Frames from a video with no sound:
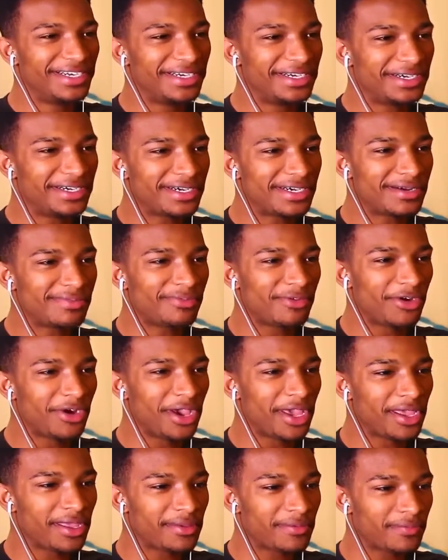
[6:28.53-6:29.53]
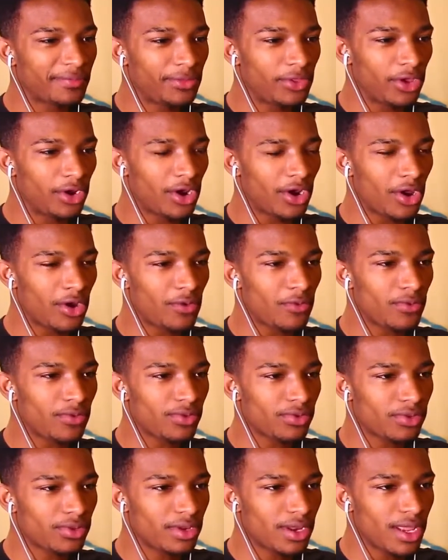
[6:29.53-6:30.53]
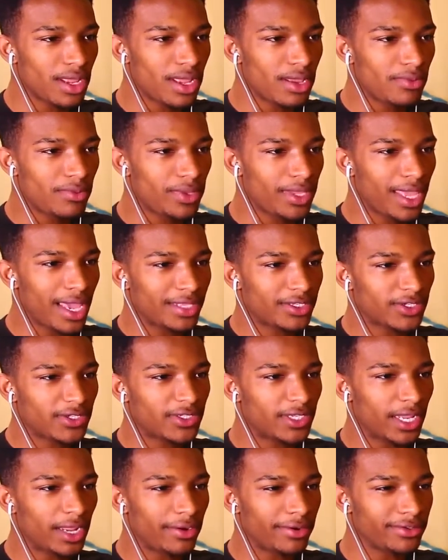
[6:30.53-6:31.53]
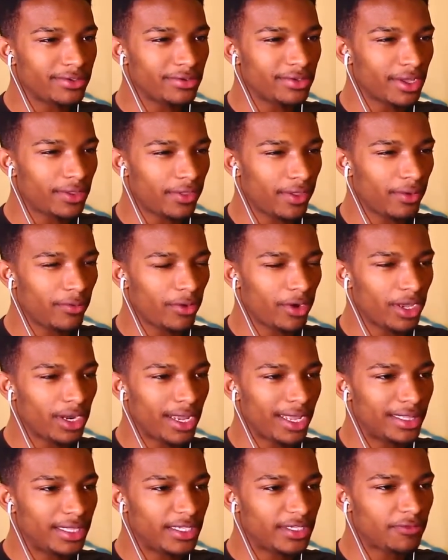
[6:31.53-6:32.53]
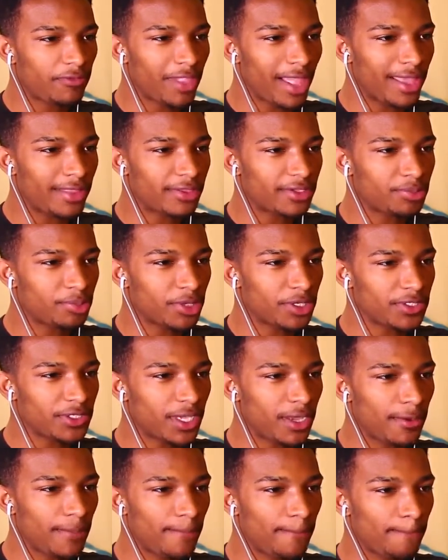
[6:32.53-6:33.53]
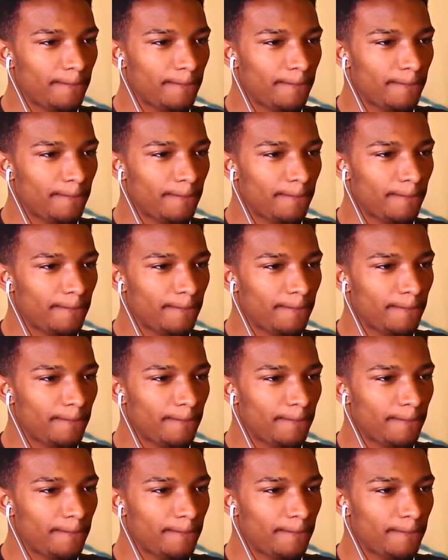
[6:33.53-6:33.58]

Oh boy. No, no, no. We can't just sit here and do nothing. We're gonna at least flatten this place out.